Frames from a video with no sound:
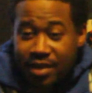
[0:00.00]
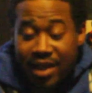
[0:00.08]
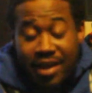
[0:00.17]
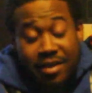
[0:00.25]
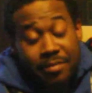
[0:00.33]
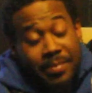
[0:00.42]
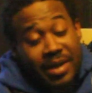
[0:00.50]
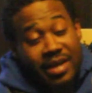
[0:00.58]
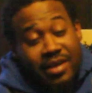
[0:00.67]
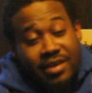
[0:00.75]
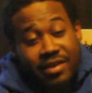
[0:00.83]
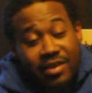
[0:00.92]
Hey
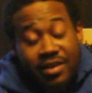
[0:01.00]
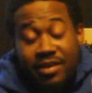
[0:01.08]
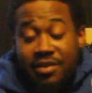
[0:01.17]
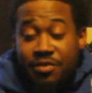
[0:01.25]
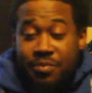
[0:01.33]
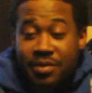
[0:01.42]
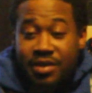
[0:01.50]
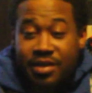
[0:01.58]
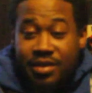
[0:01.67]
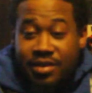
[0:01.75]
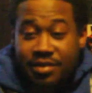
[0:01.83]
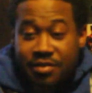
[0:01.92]
man, it is what it
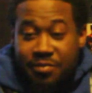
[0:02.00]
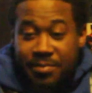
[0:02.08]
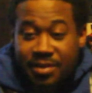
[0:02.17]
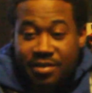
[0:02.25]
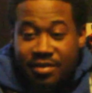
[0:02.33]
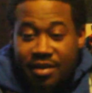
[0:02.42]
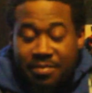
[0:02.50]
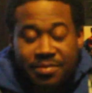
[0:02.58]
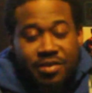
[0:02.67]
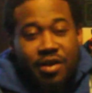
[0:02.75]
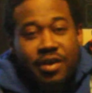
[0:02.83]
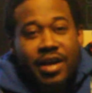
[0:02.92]
is, man. I'm
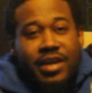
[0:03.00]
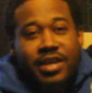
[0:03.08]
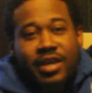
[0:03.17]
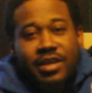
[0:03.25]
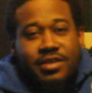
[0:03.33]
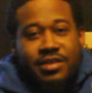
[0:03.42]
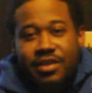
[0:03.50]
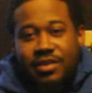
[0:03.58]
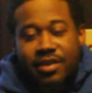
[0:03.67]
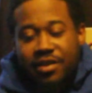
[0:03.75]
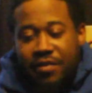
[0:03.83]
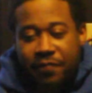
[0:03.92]
sorry I can't sit
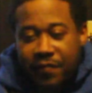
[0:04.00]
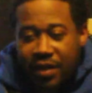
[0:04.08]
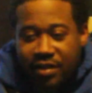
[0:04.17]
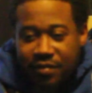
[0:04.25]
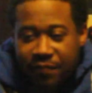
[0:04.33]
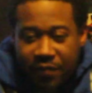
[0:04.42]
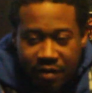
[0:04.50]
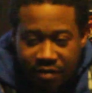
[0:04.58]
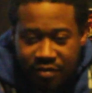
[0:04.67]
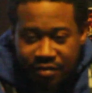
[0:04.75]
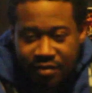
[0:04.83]
there and fake the funk.